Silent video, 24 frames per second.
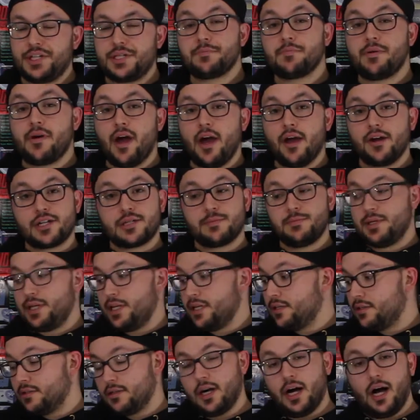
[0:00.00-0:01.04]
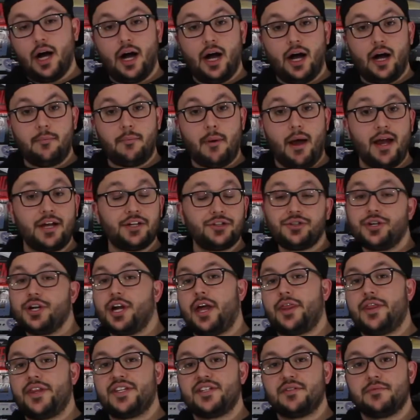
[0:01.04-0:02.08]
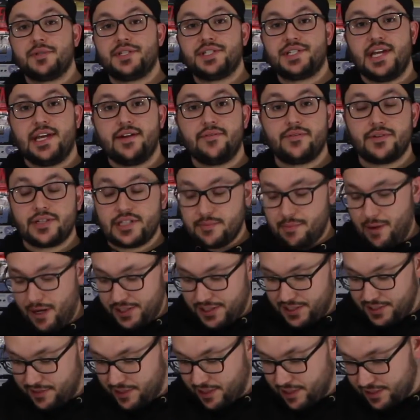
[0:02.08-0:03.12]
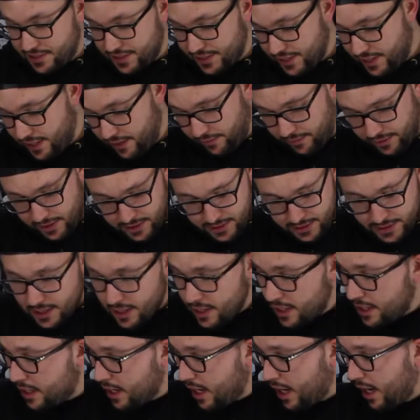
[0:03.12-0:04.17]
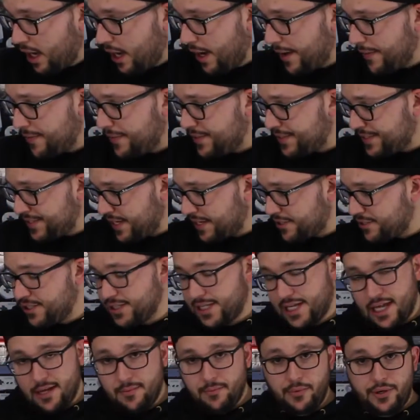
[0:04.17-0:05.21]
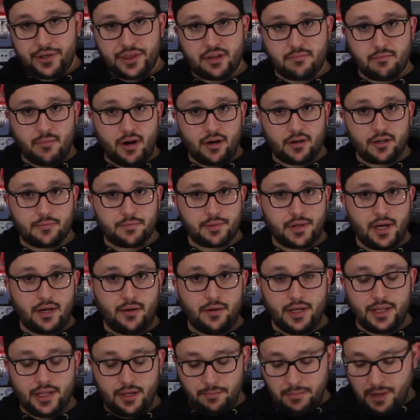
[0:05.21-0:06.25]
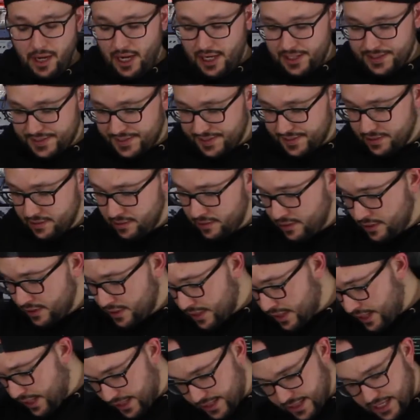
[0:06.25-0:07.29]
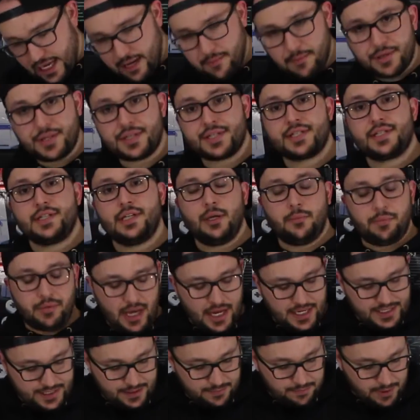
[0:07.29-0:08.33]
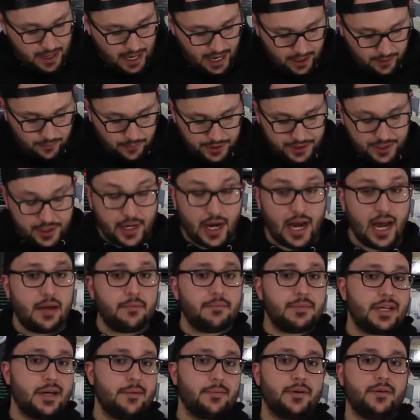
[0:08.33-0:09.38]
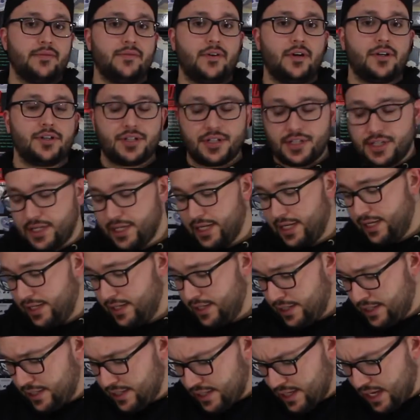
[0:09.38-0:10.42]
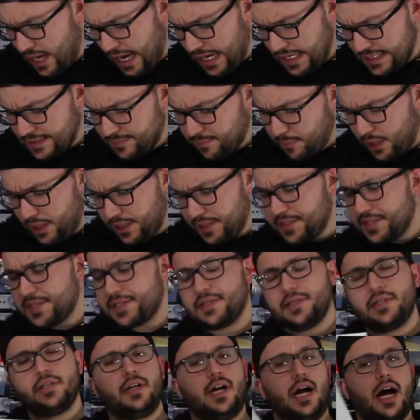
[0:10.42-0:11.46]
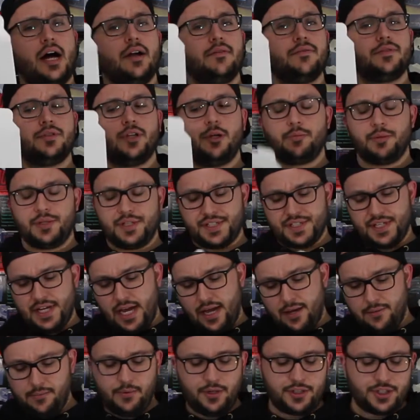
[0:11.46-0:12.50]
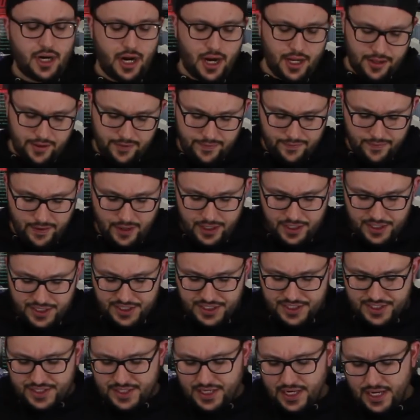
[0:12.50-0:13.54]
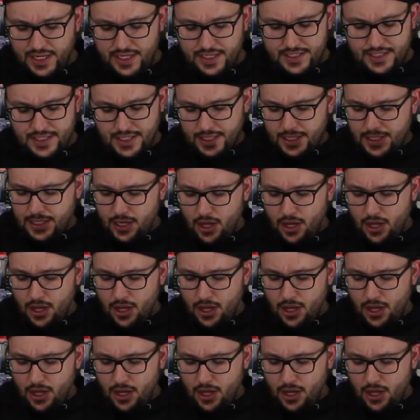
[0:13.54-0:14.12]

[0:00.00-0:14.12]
this prior to me, I actually got this from Savers about 2 years ago. This actually came with the Miracle Piano in the box. It came with this little plastic bag with an IBM conversion kit, as well as this little envelope inside, which on the front just says